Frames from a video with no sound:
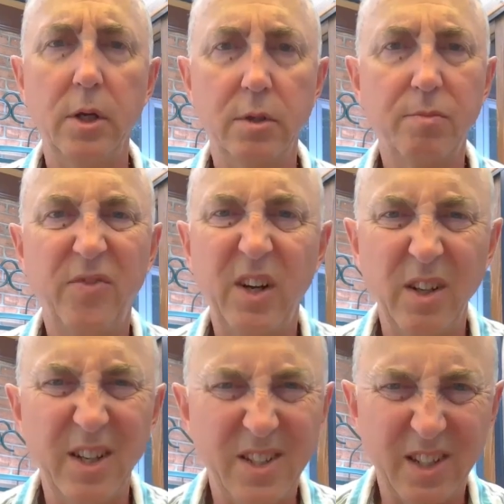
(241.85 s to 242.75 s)
It's
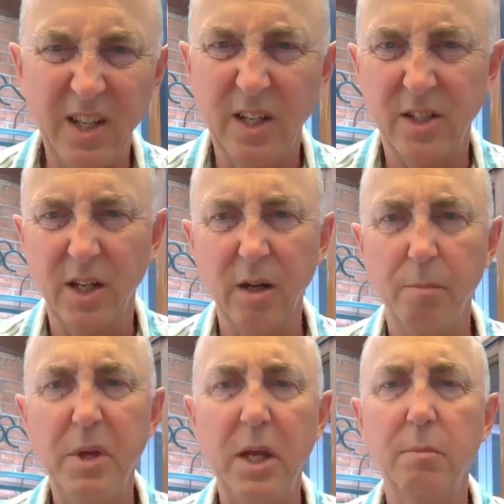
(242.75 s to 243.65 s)
it's a little
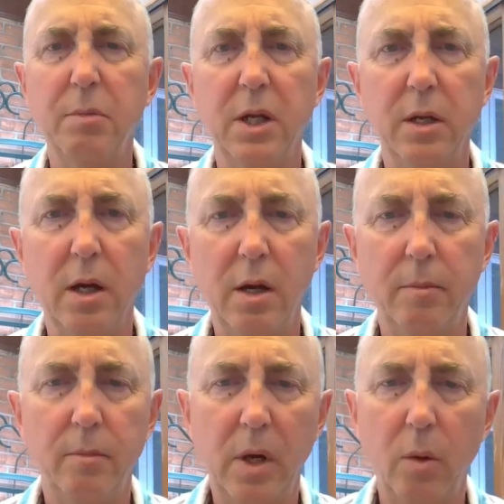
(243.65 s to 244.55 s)
big, but
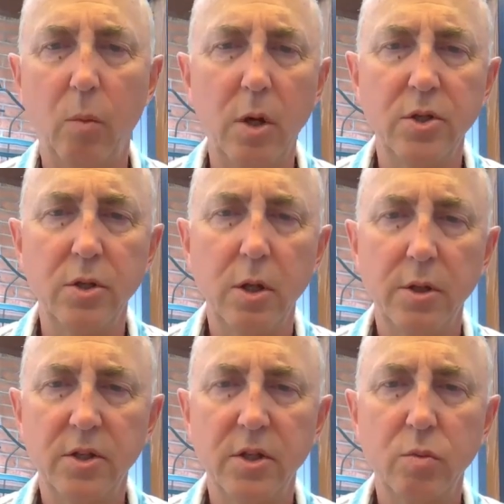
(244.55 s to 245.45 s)

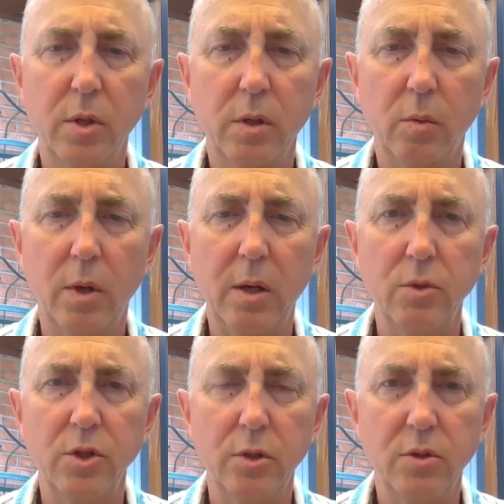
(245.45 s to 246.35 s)
this is the one I
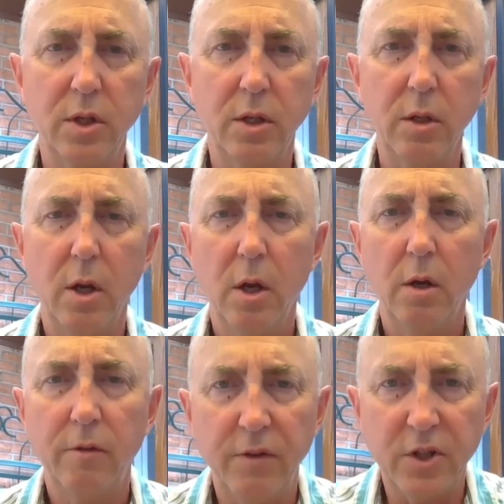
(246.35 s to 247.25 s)
was using
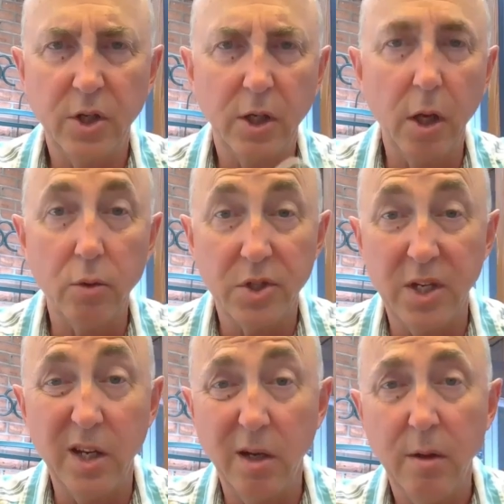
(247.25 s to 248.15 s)
for fishing close
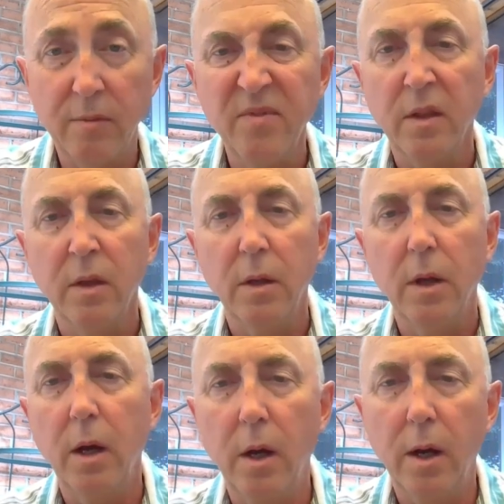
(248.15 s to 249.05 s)
in.
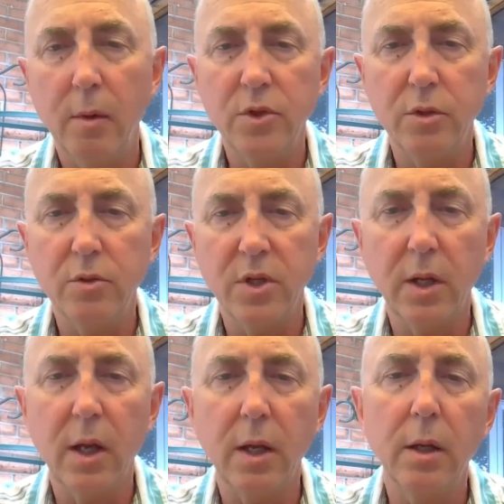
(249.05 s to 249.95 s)
I was
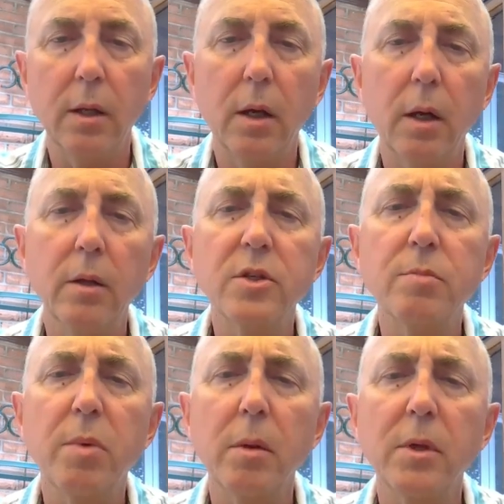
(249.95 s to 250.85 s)
using this is
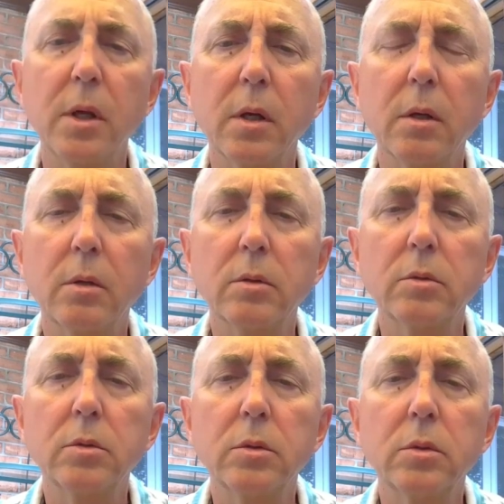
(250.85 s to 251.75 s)
probably a
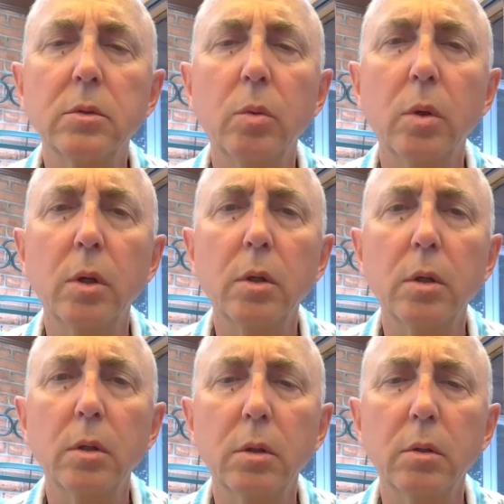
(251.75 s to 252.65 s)

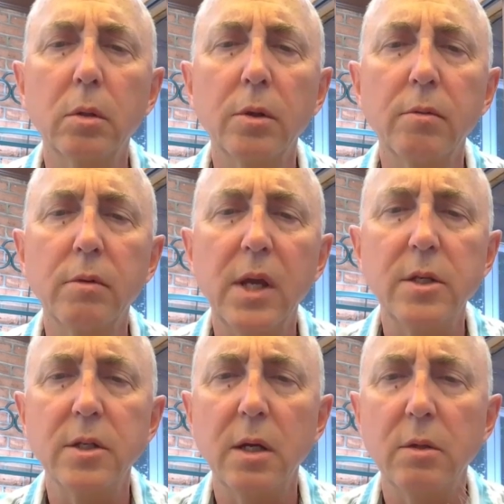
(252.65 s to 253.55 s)
1/4 or
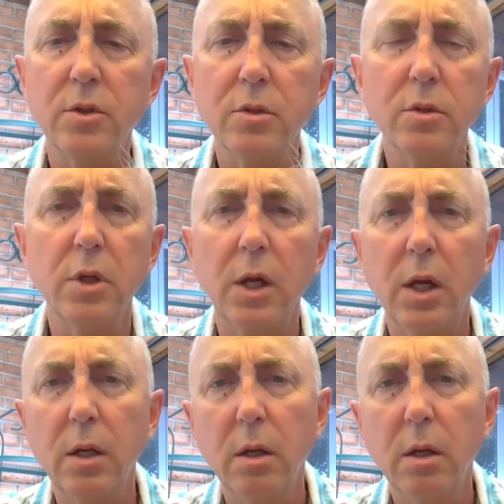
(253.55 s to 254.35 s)
3/8 ounce jig head.